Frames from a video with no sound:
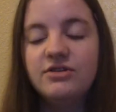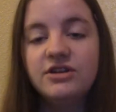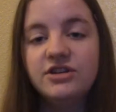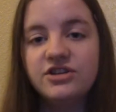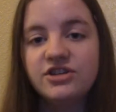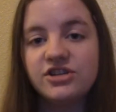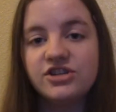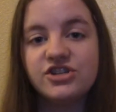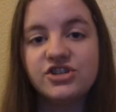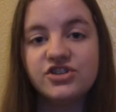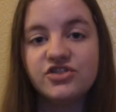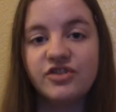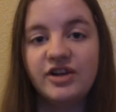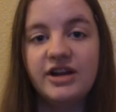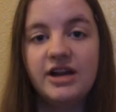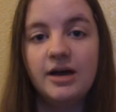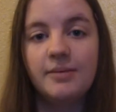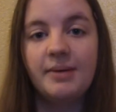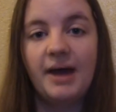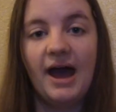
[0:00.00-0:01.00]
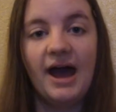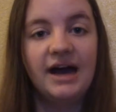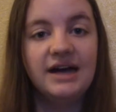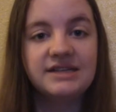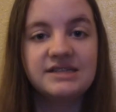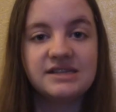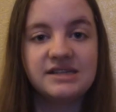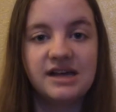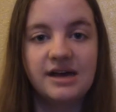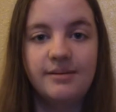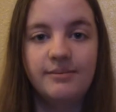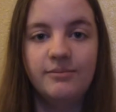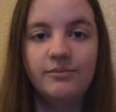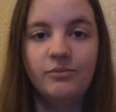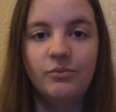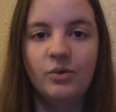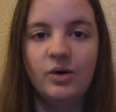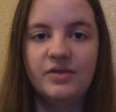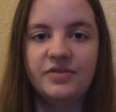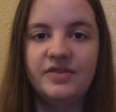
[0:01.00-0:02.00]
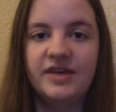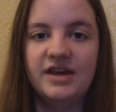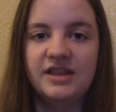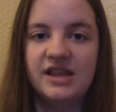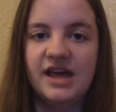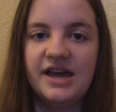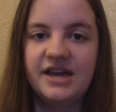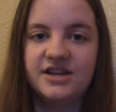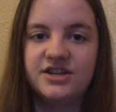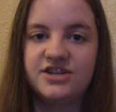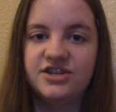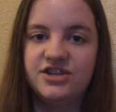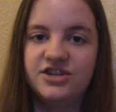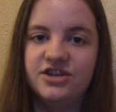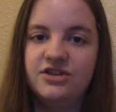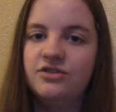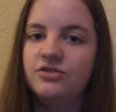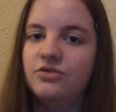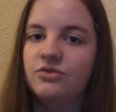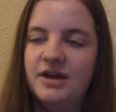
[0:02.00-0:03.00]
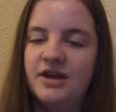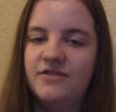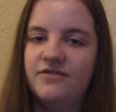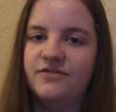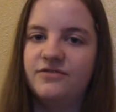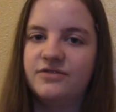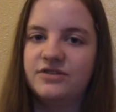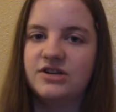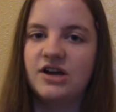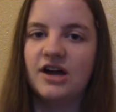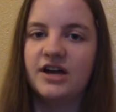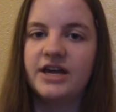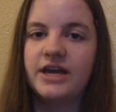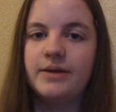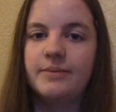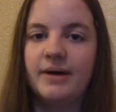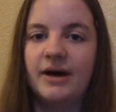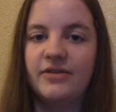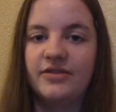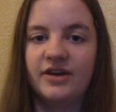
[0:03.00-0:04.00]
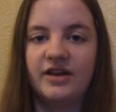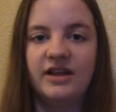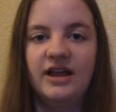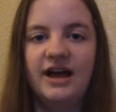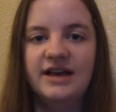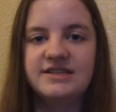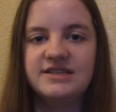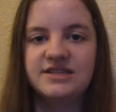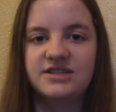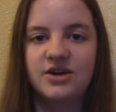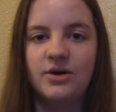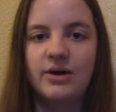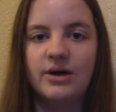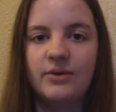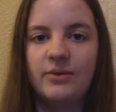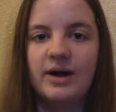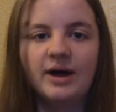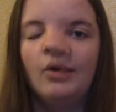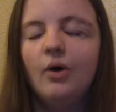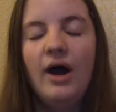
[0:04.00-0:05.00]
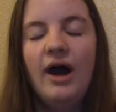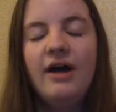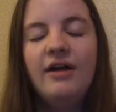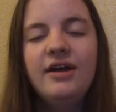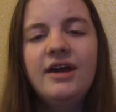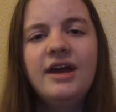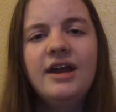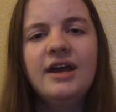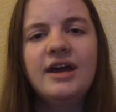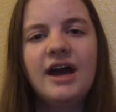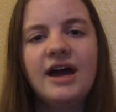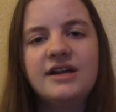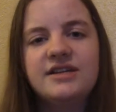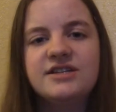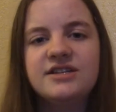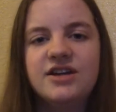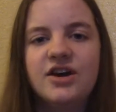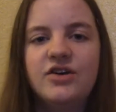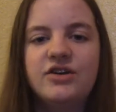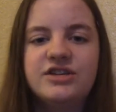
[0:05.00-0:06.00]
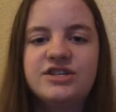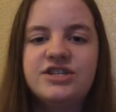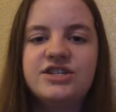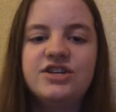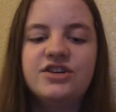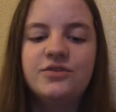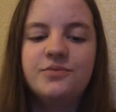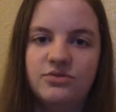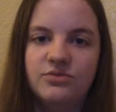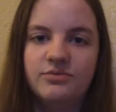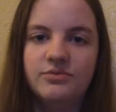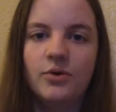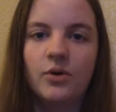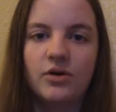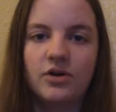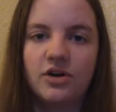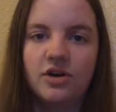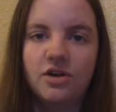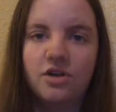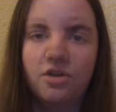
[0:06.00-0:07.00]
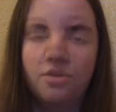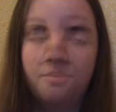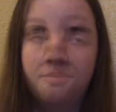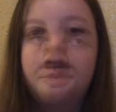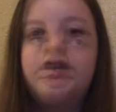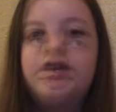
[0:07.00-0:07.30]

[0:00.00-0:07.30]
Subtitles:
You can just straight up ask them what they like to do if talking about the class is going well. How to get a guy to notice you, or girl.